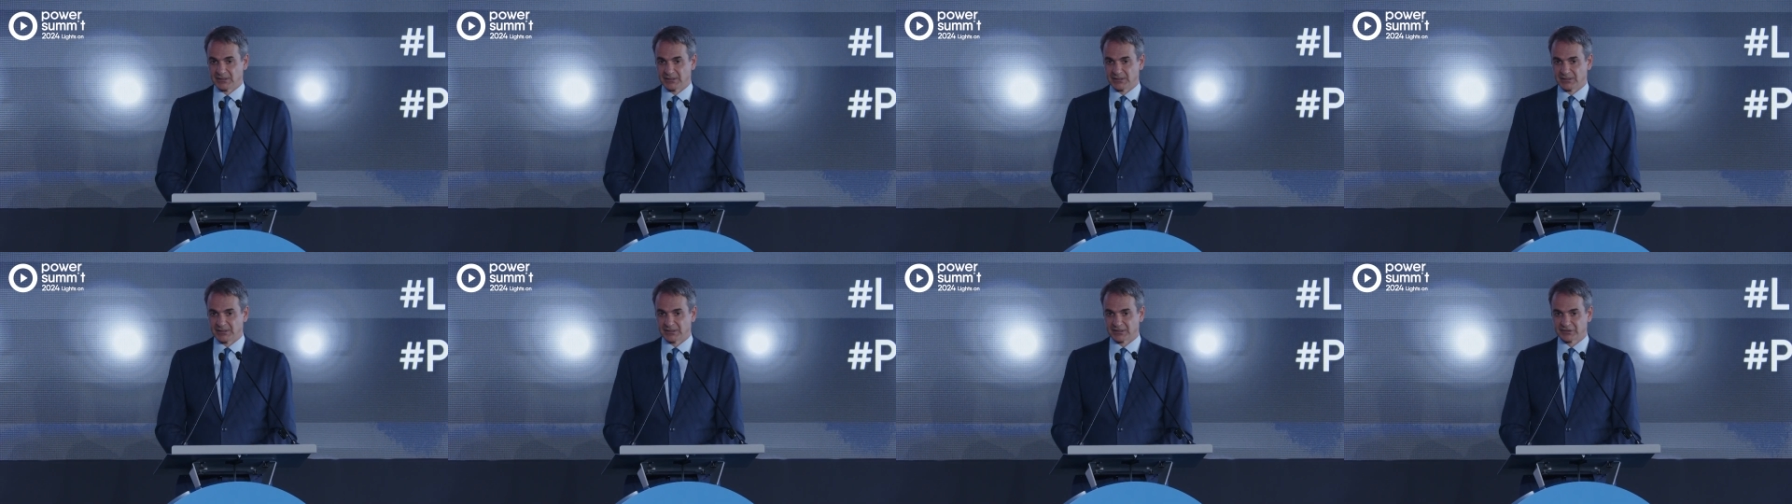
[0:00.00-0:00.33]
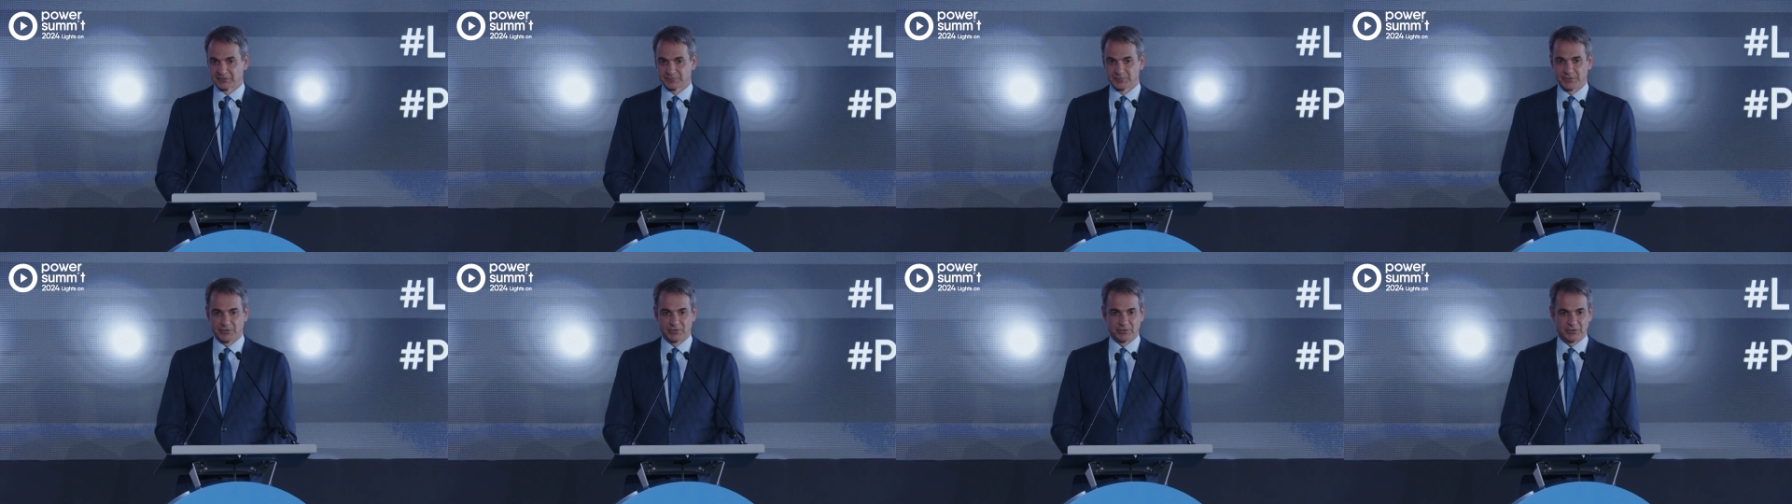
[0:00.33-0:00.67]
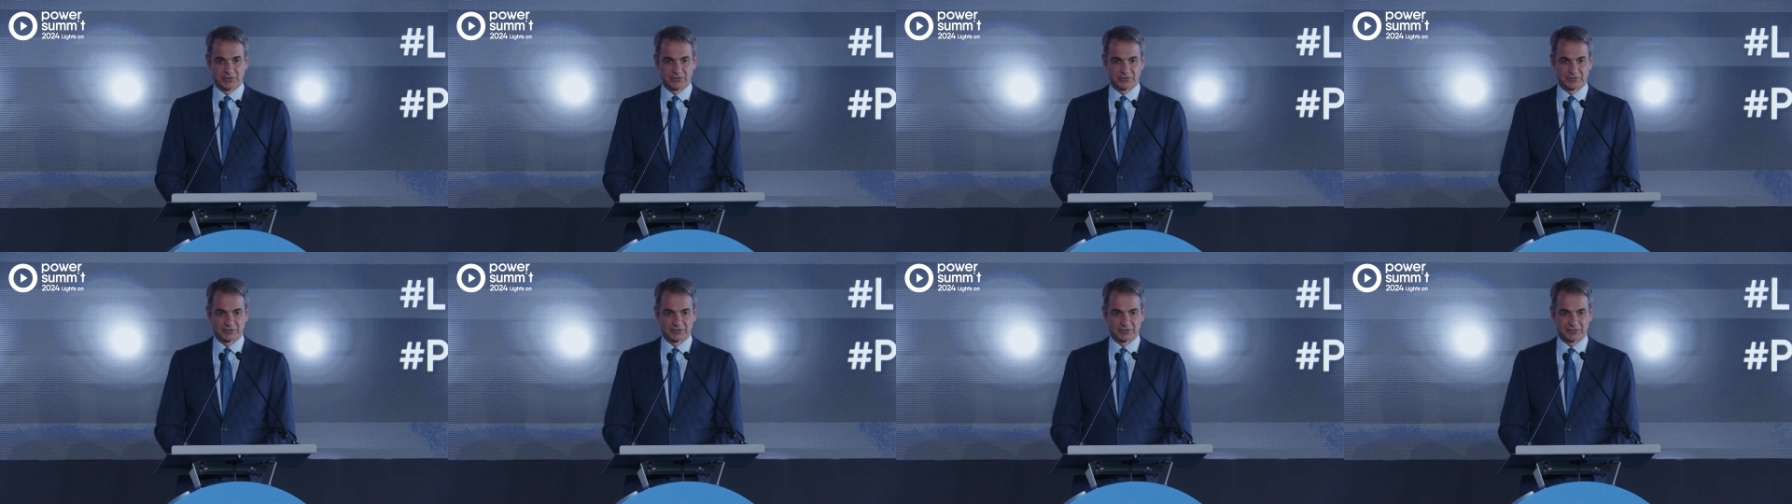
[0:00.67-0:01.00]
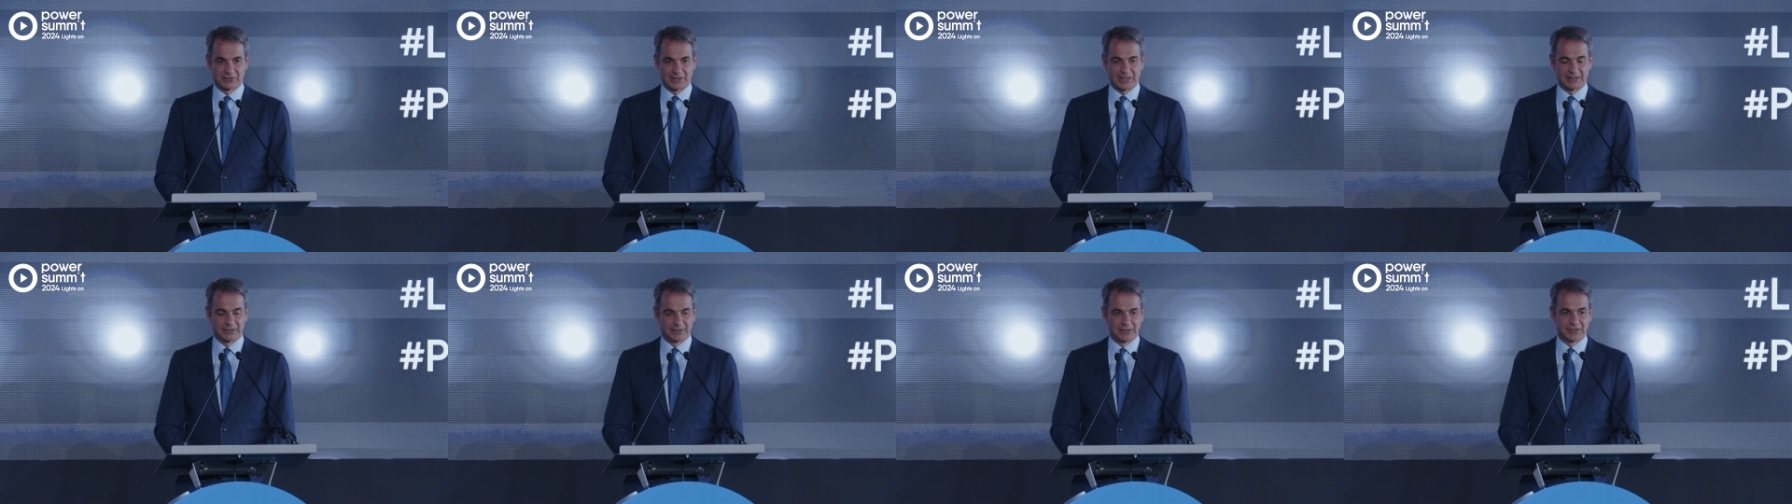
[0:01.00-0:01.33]
experienced
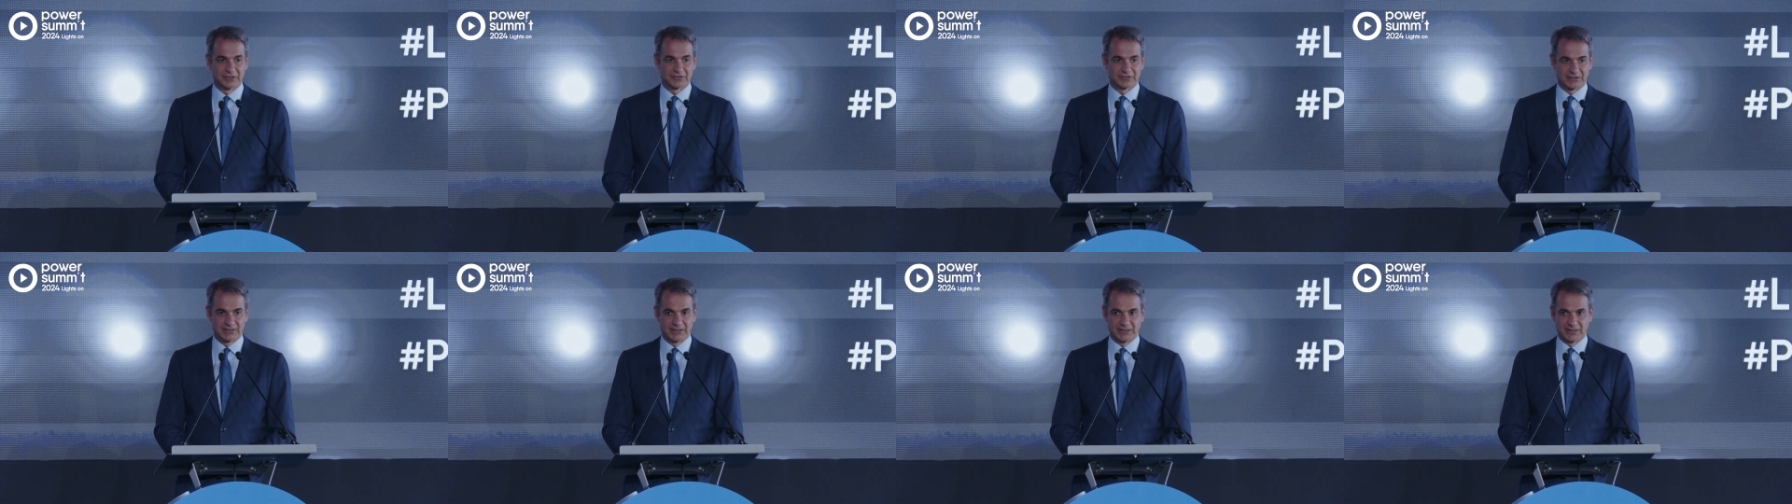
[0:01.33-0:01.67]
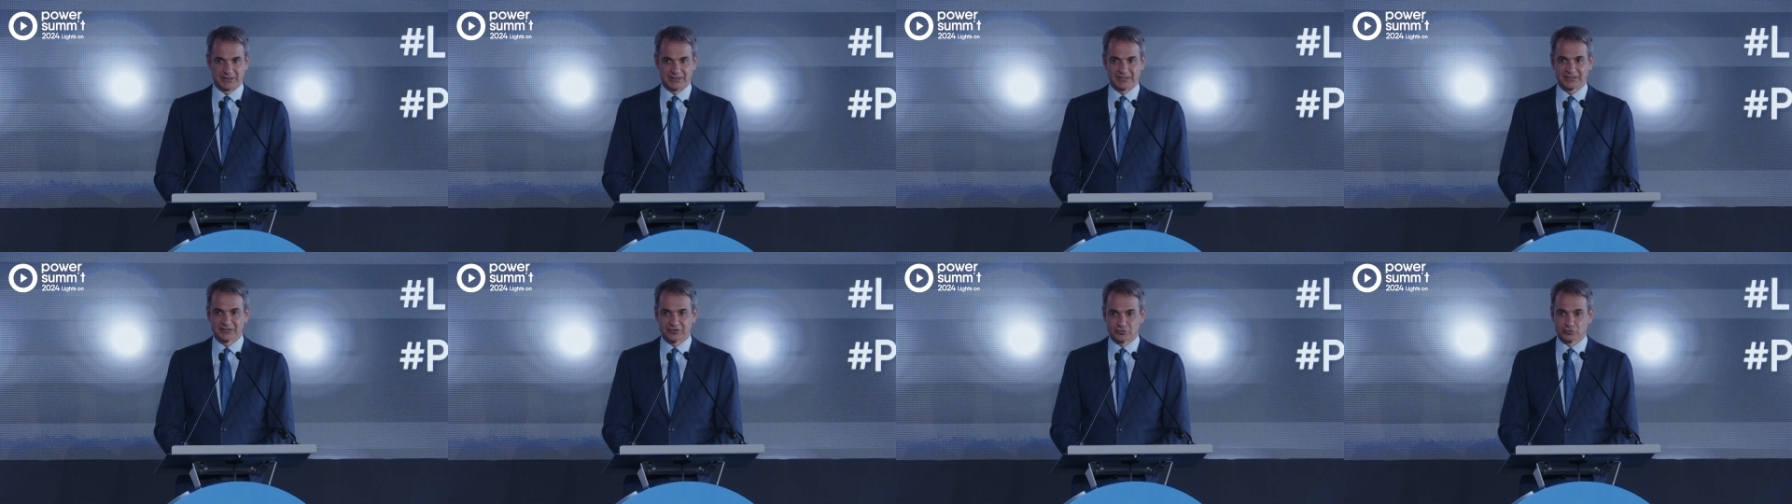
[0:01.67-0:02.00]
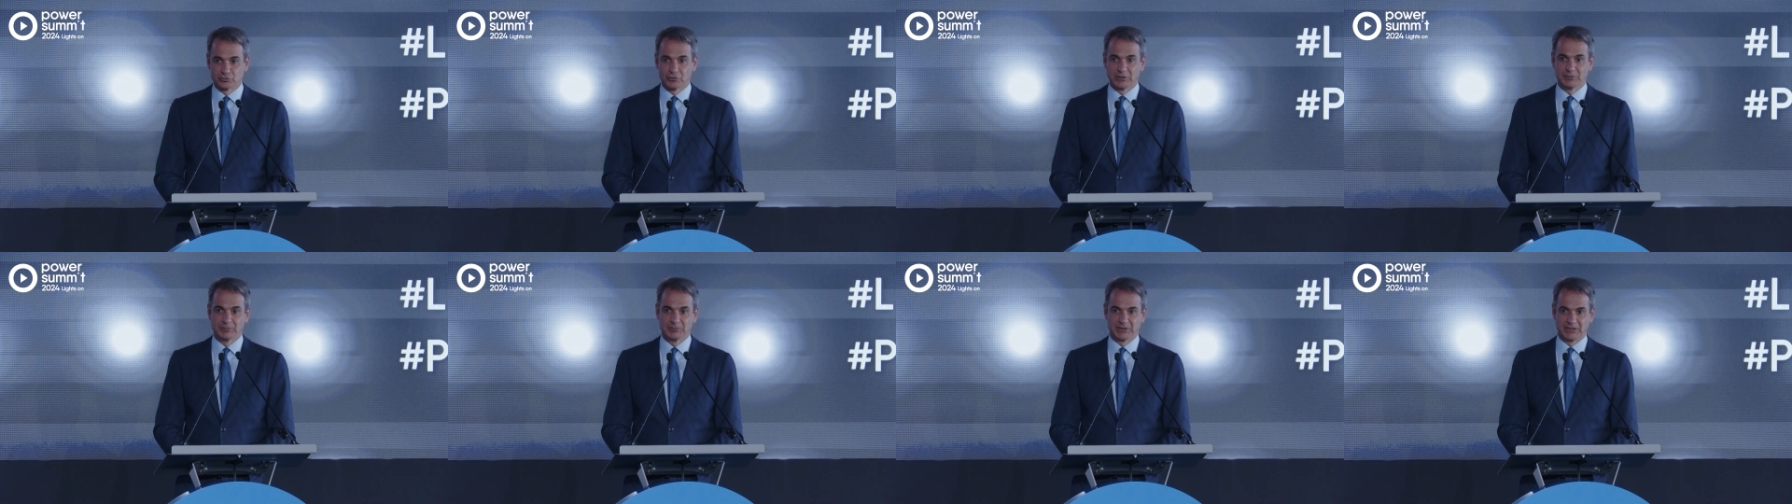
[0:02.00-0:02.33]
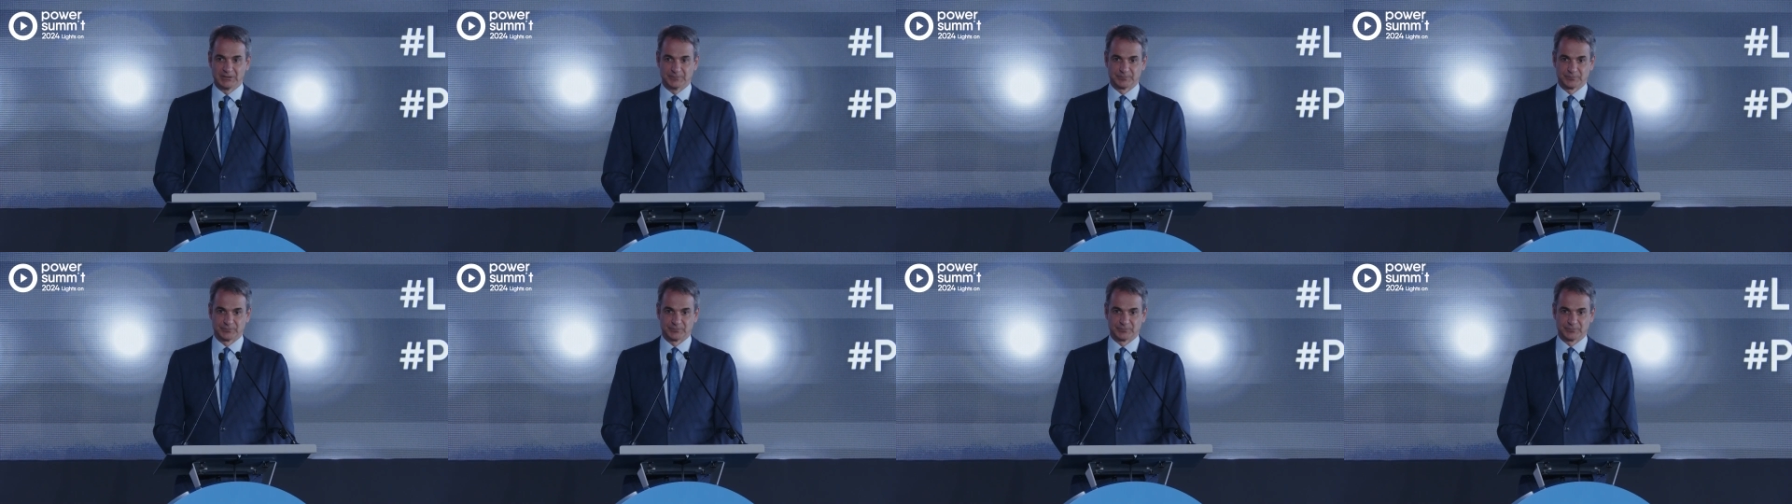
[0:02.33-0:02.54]
at this scale extremely